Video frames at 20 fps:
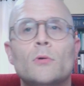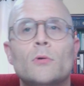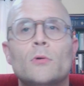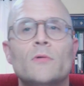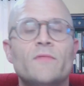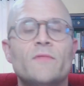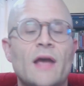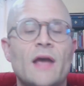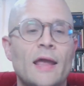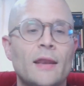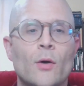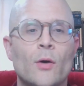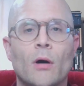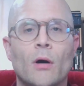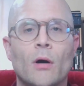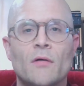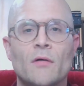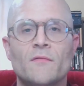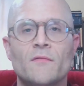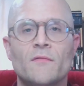in and out
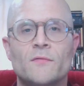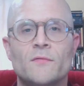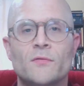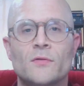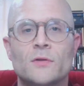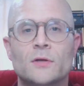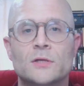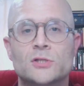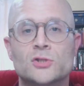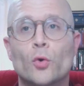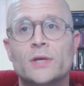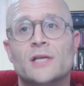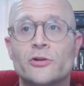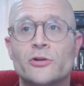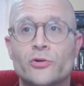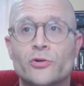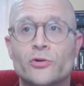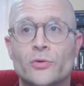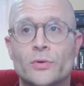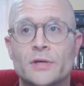of the story
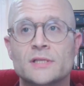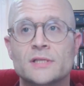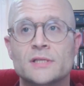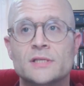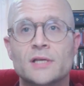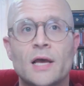centuries,